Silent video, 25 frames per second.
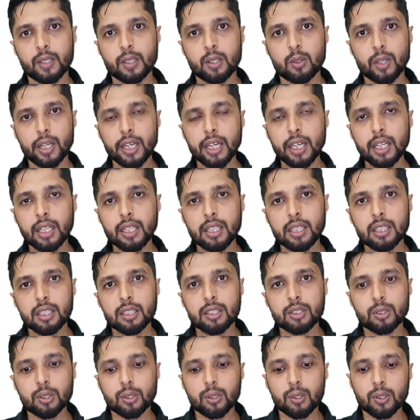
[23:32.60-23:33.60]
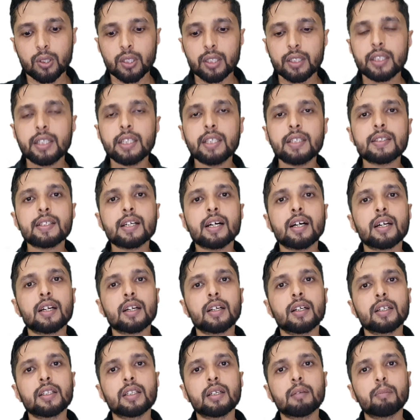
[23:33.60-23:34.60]
Okay, so these
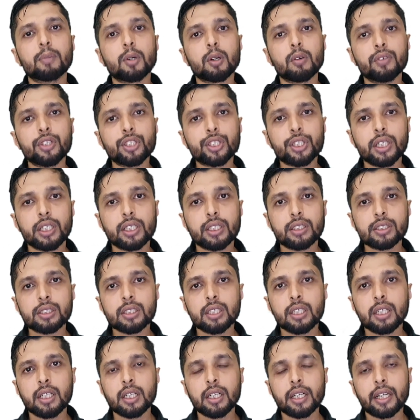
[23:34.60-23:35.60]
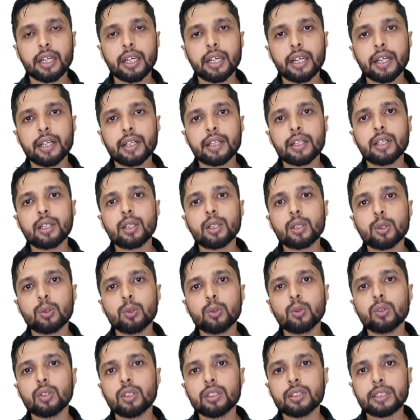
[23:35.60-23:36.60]
are the provisions related
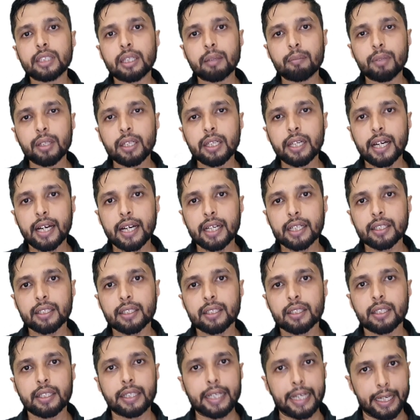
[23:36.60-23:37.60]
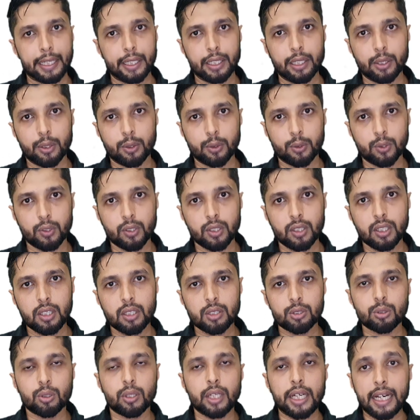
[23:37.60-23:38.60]
to SEBI Act 92.
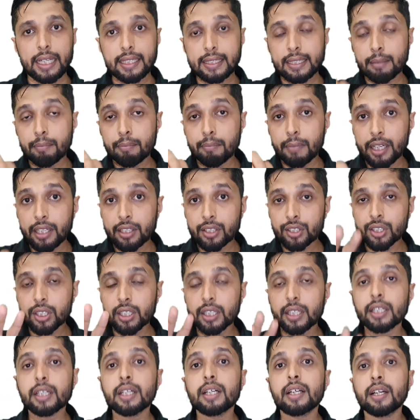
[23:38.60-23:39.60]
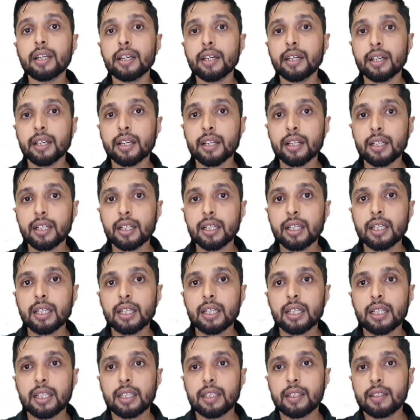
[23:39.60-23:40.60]
So as I mentioned earlier,
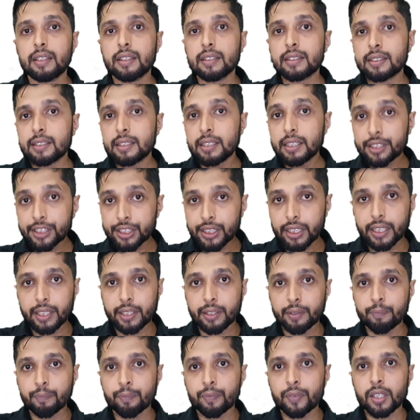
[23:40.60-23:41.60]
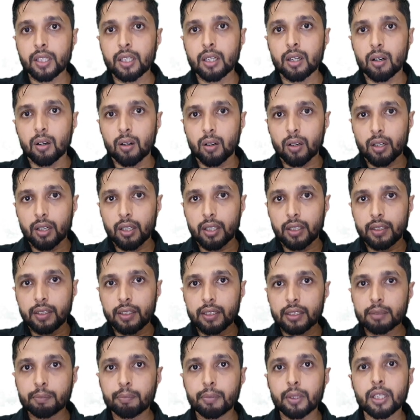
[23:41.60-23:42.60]
this session or
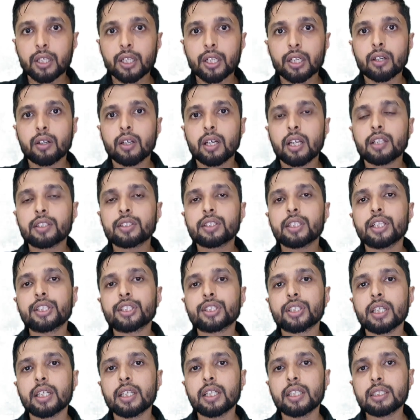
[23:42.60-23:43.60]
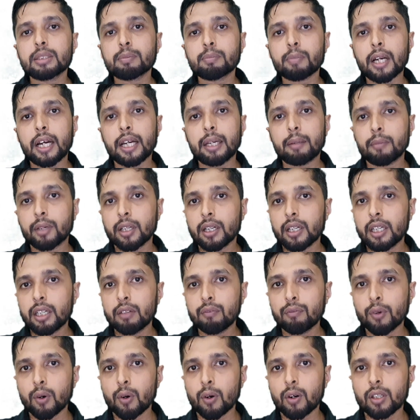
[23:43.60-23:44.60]
this particular session is primarily
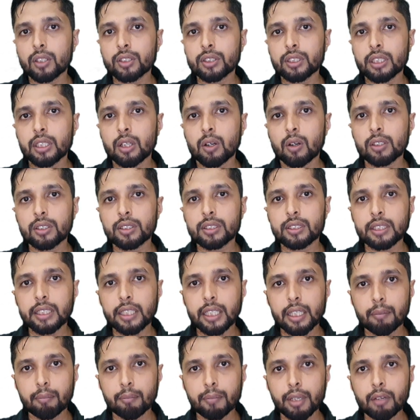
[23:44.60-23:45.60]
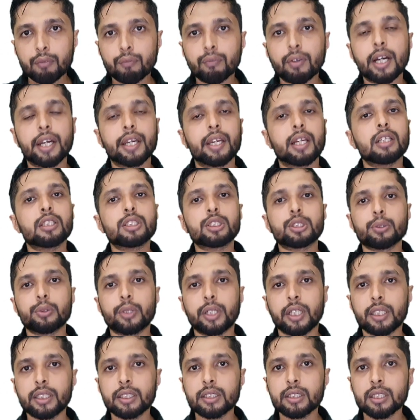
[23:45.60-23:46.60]
focusing on CMA Final
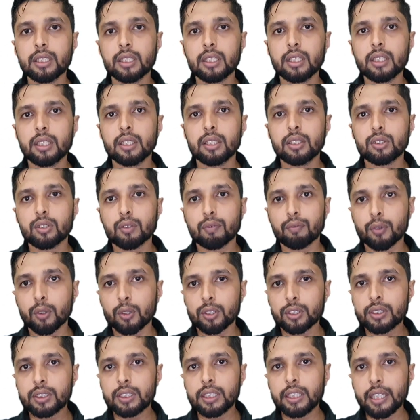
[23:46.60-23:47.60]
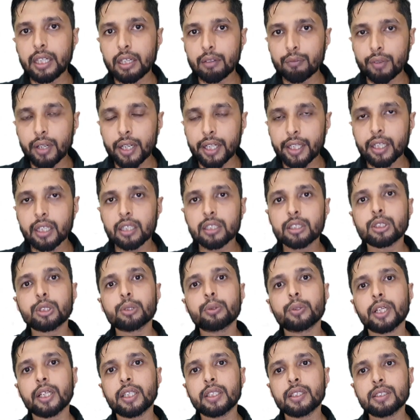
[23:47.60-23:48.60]
Students. So for CA Final
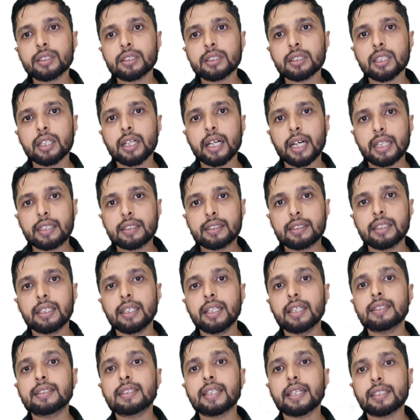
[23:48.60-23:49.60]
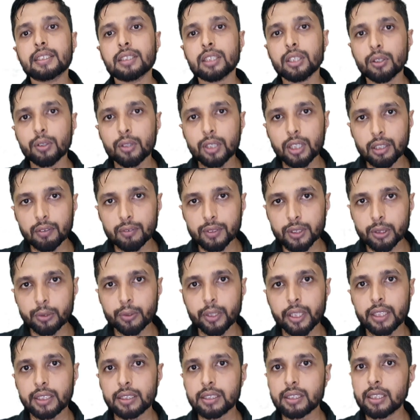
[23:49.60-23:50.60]
Students and CS Executive
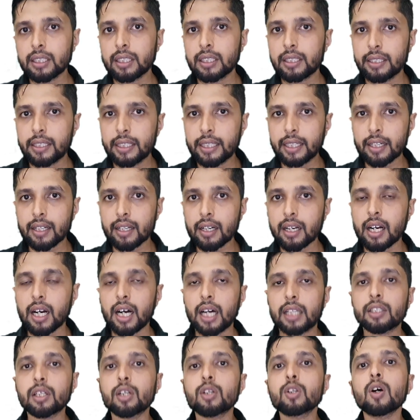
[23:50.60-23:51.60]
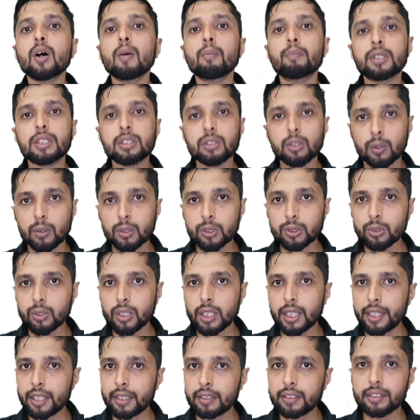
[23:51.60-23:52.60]
Students, there are other topics also
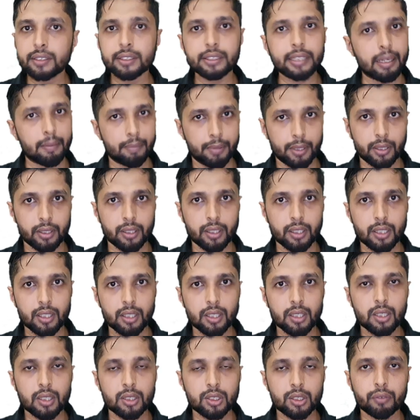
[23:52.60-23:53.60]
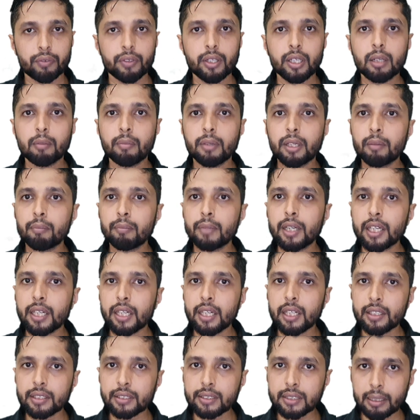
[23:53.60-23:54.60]
under this chapter. So we will be
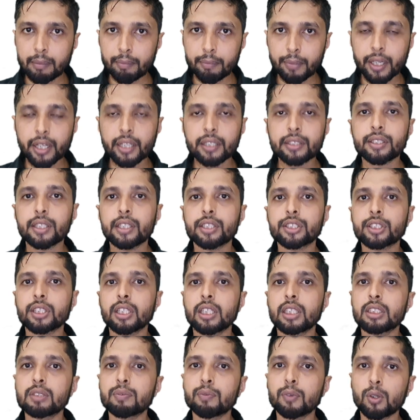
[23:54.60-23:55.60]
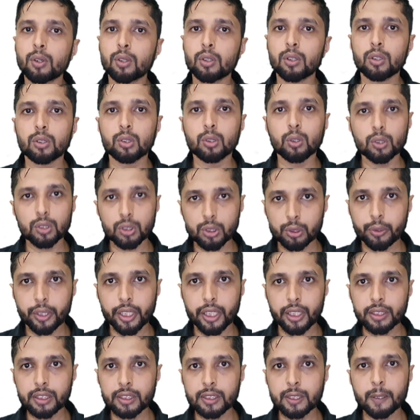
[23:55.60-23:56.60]
making separate sessions for those
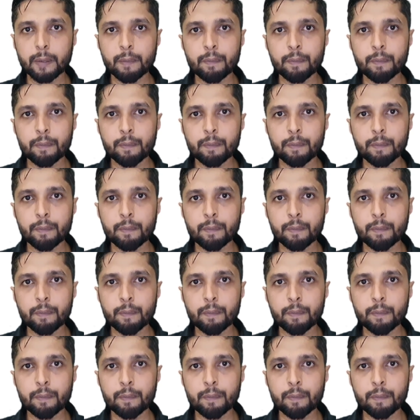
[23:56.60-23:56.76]
students.